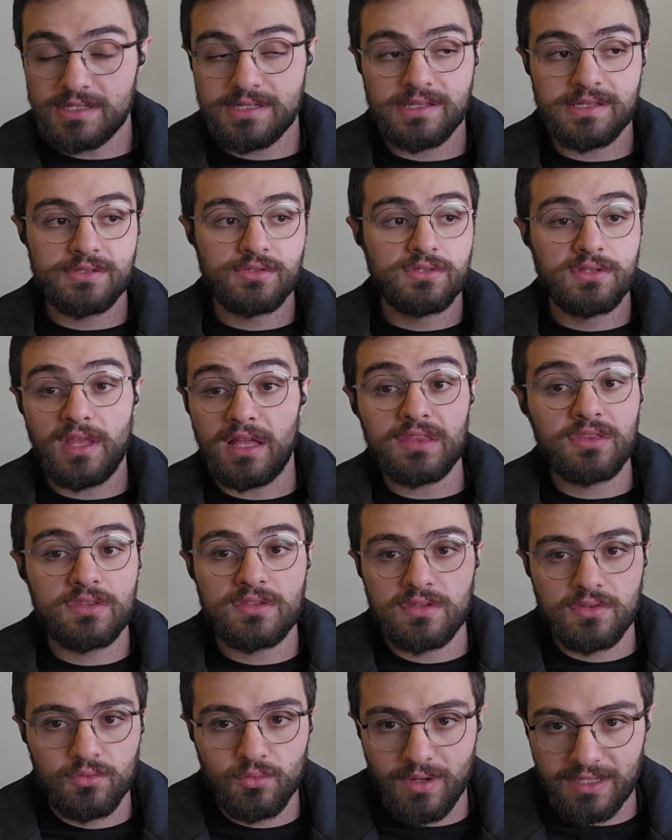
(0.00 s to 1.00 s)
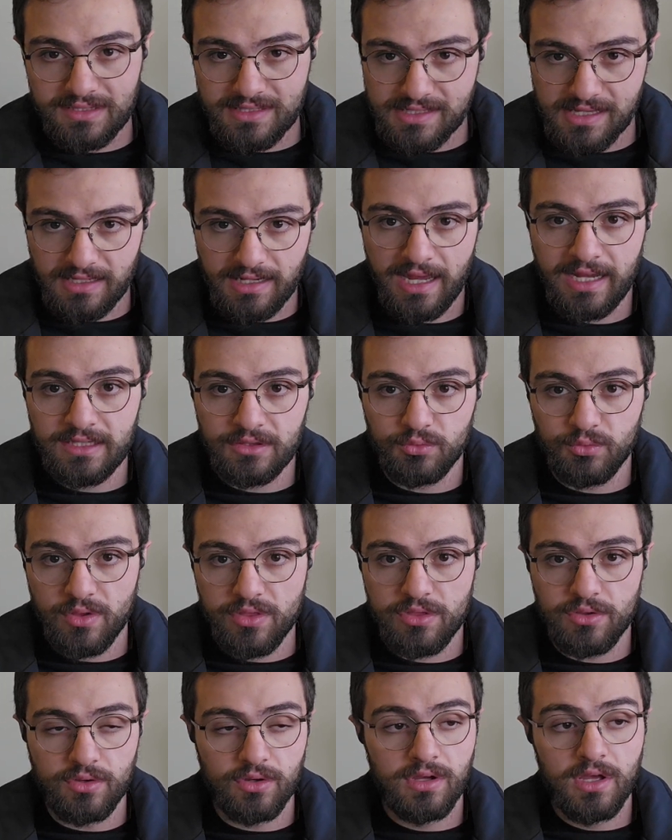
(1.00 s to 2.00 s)
This is not what's aligned
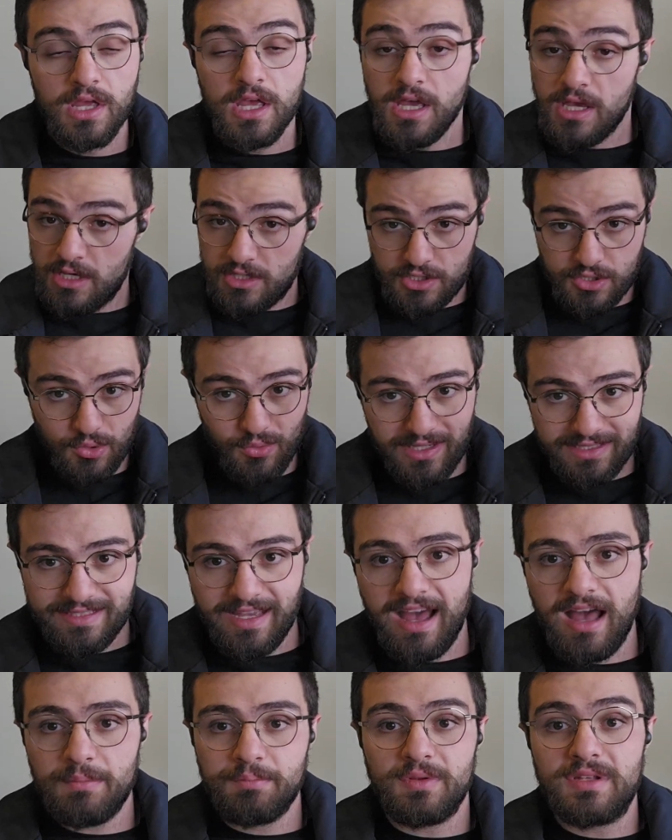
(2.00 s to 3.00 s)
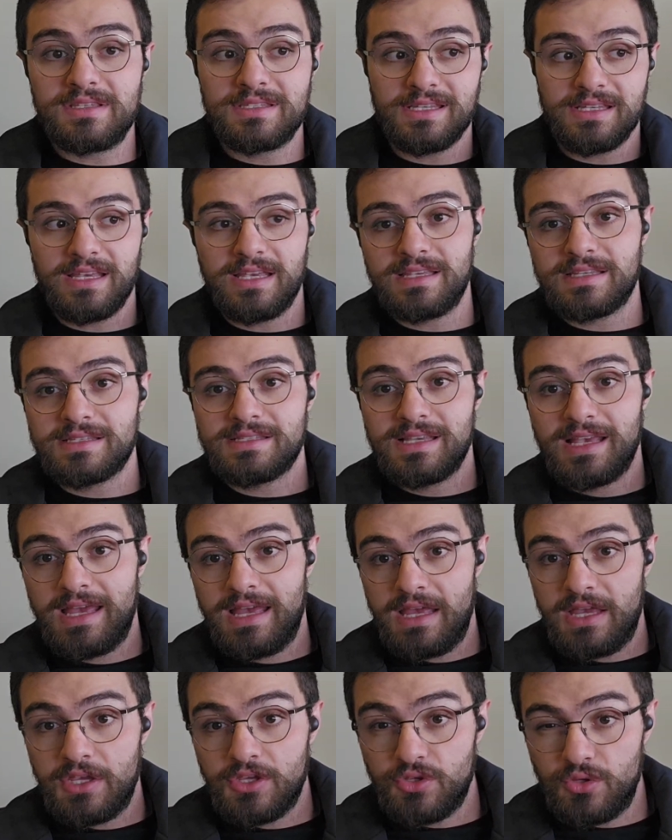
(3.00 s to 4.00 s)
with you. So what happens
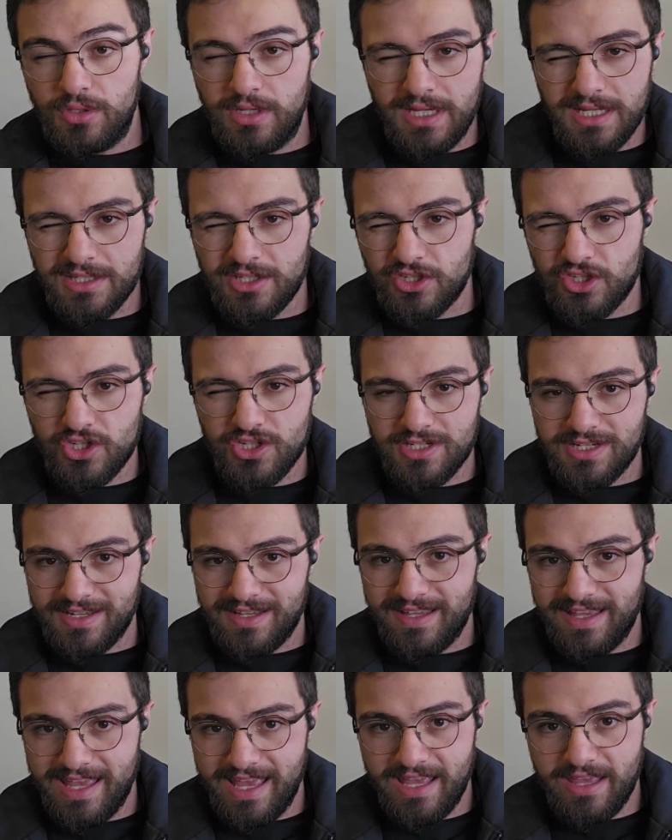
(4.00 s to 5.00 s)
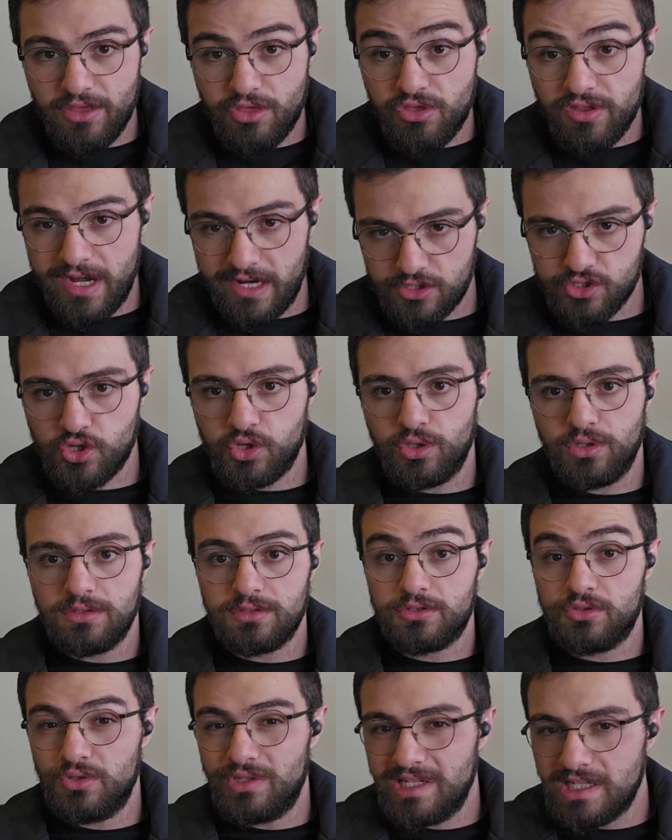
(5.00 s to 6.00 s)
is you reach a
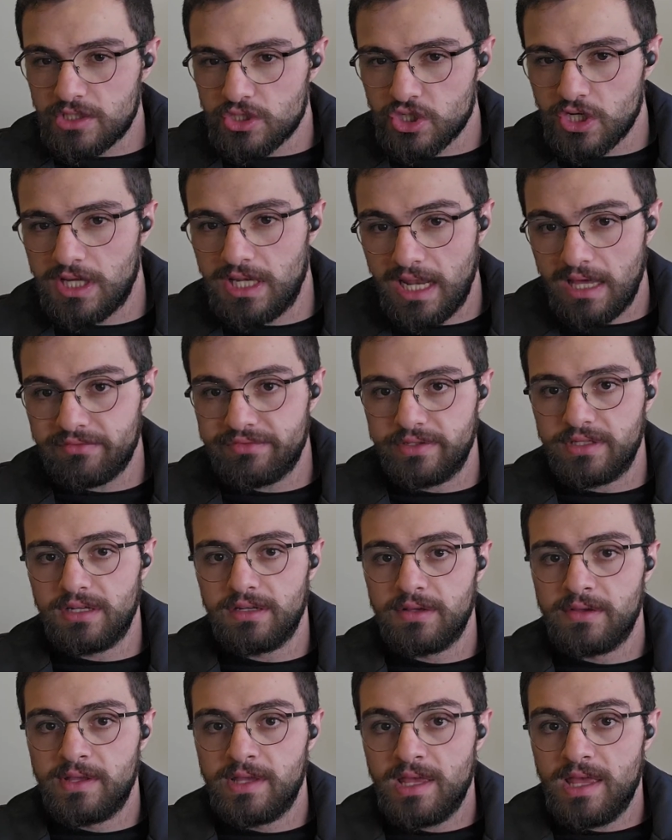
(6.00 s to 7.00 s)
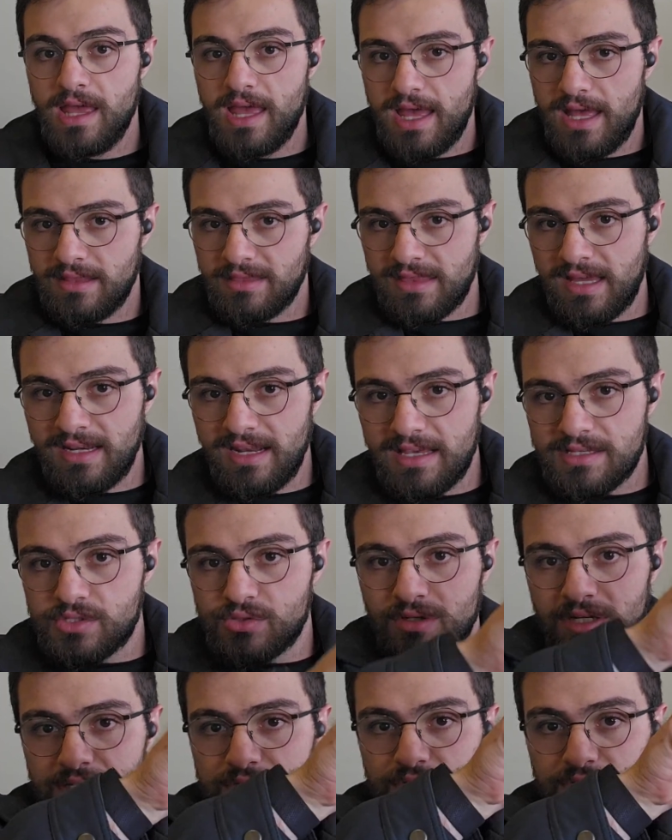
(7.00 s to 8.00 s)
threshold, you reach a level, and then
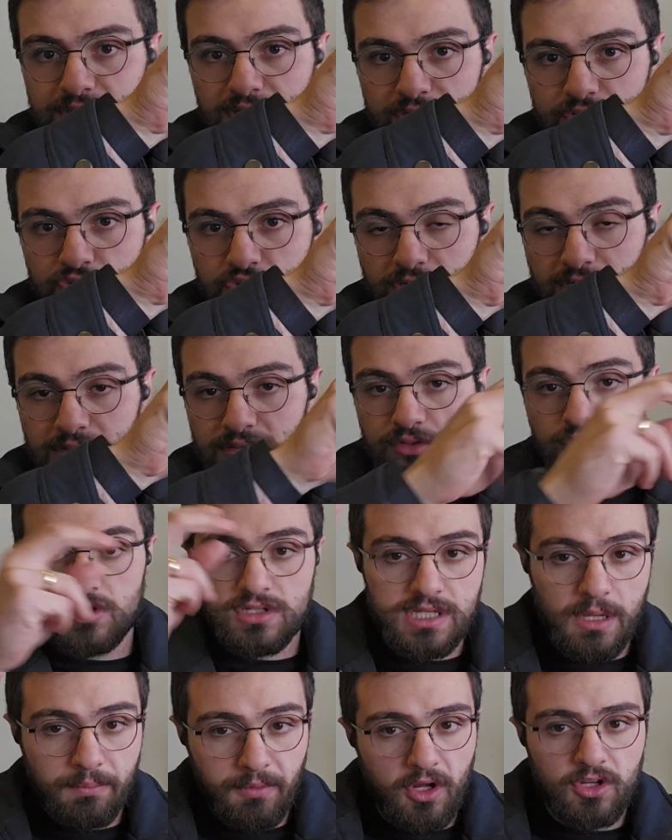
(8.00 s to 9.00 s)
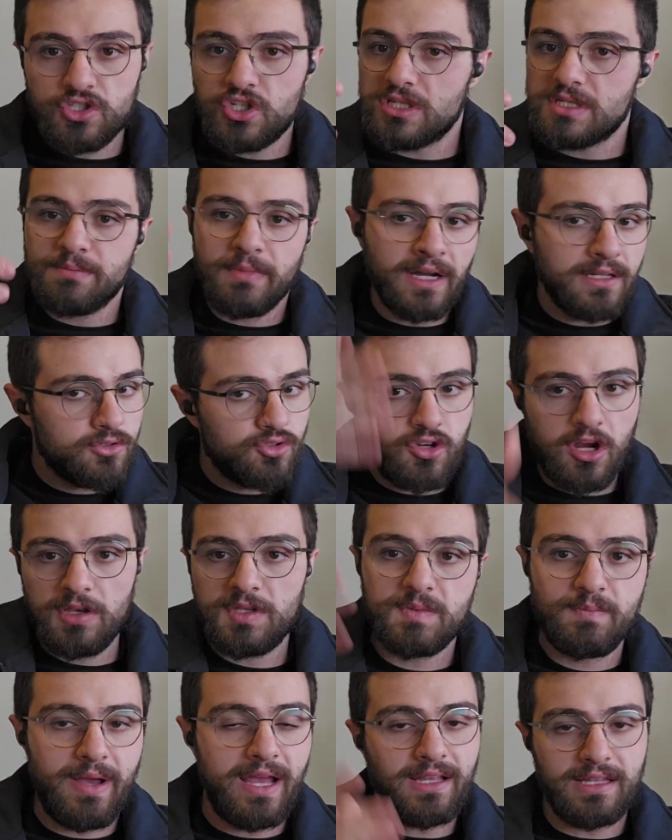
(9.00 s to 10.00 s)
as soon as you touch it, your subconscious mind
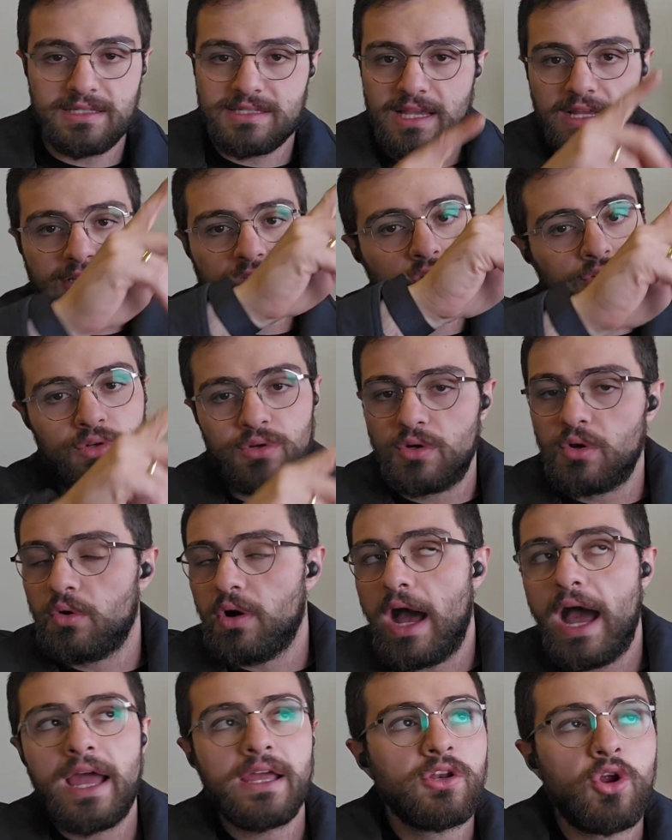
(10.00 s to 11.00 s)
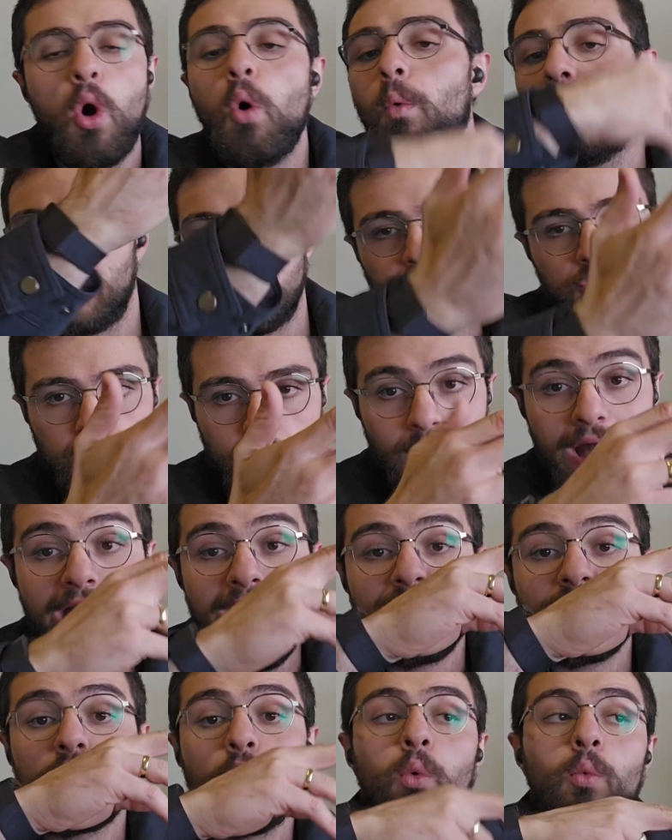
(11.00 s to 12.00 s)
drops back. It's like, no, I don't want to grow.
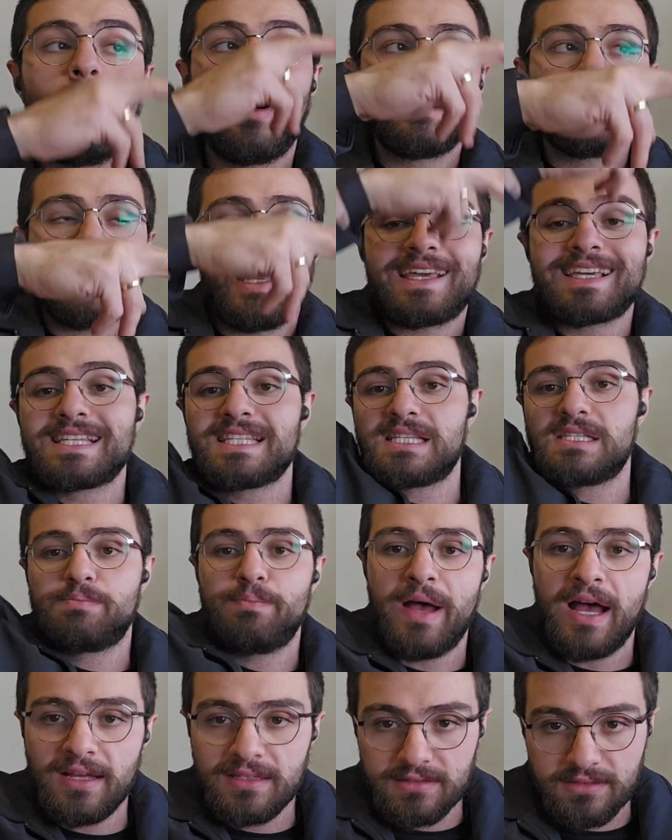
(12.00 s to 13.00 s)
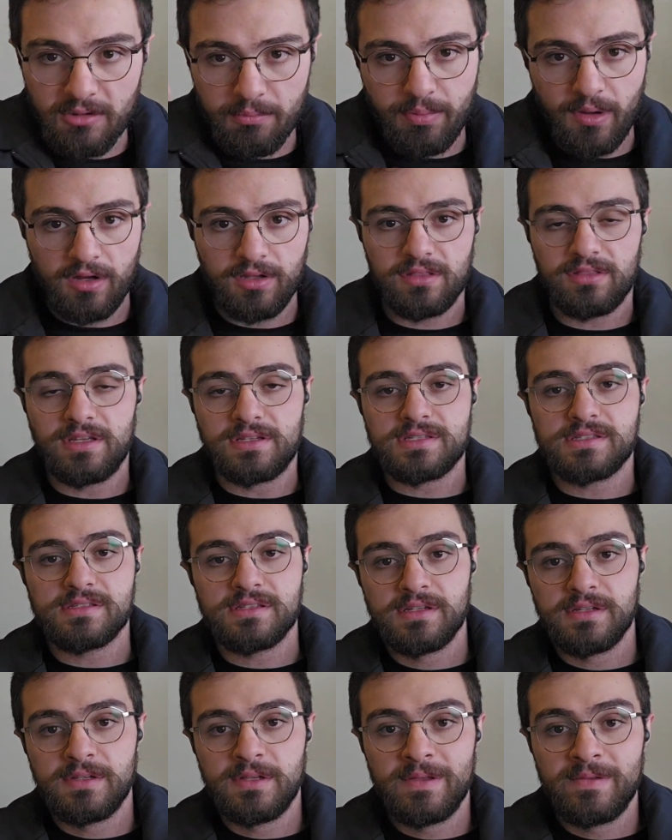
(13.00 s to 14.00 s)
I don't want to expand upon
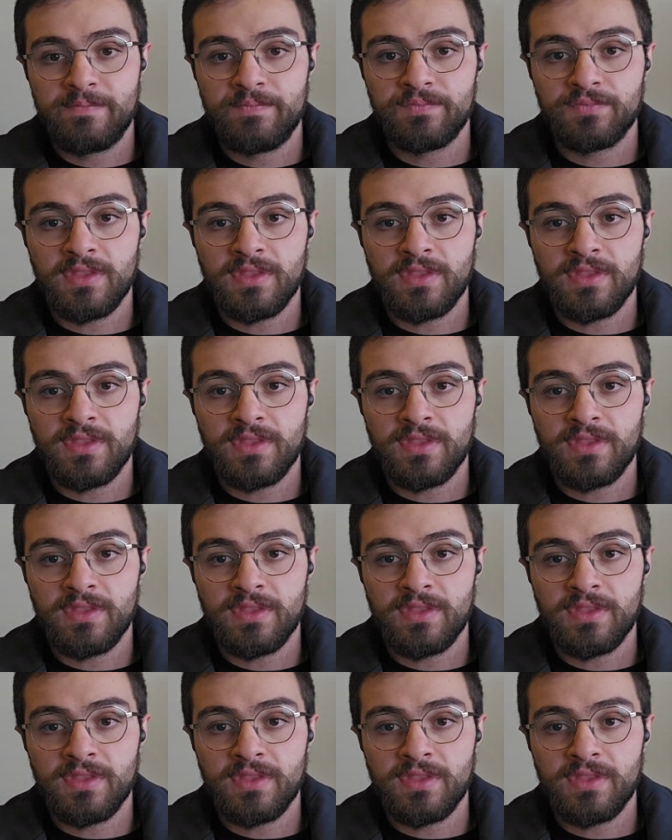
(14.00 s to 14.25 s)
this.